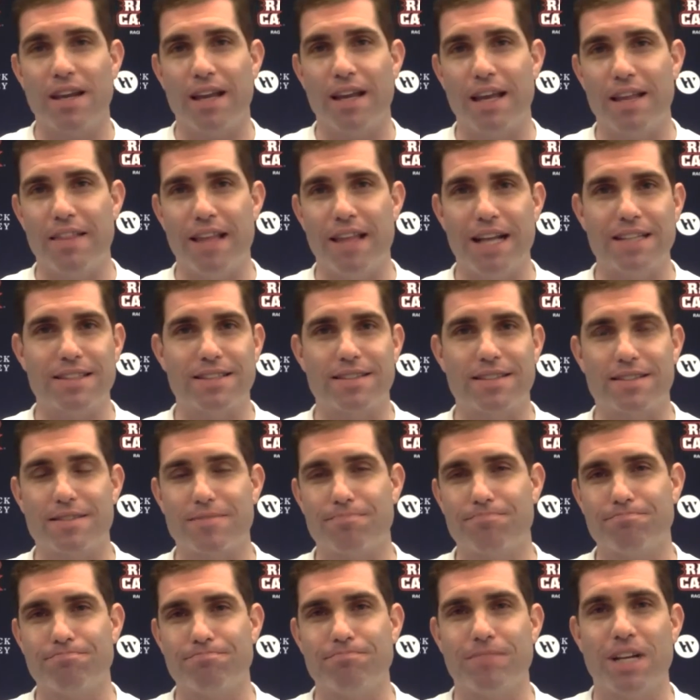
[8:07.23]
And that's
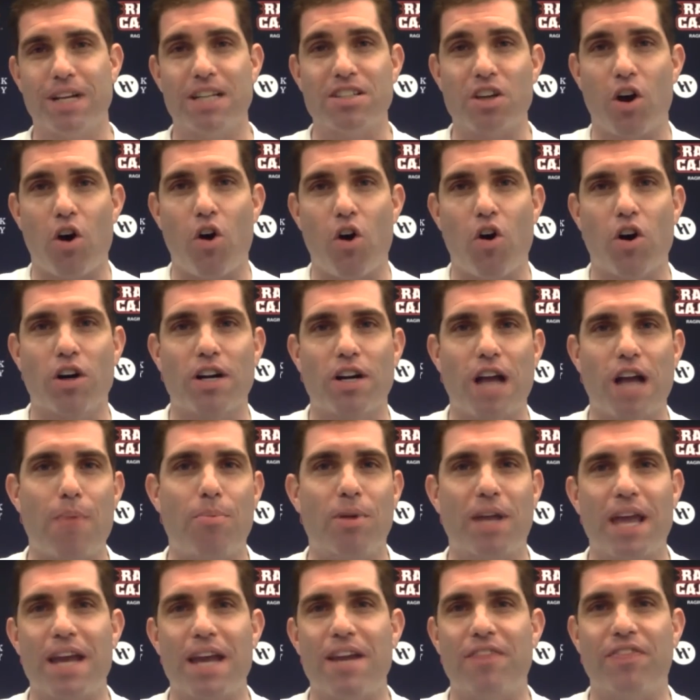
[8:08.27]
a hard,
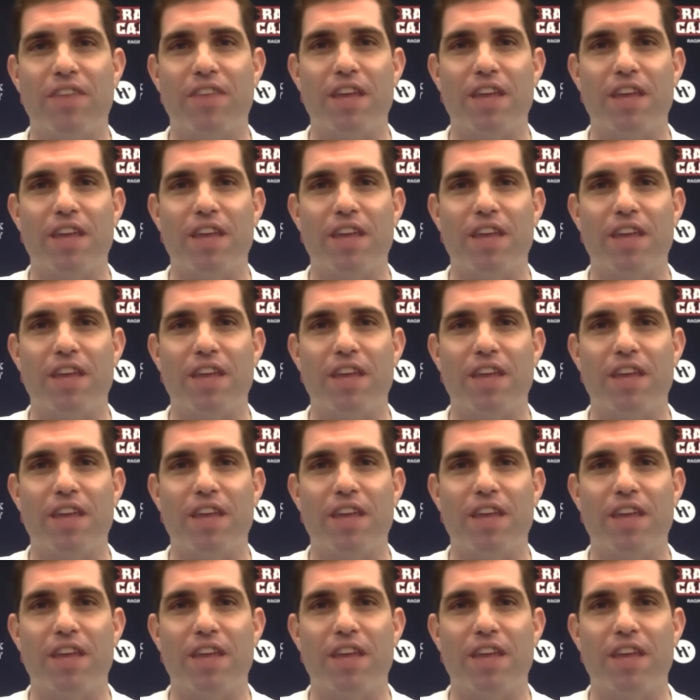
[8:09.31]
complicated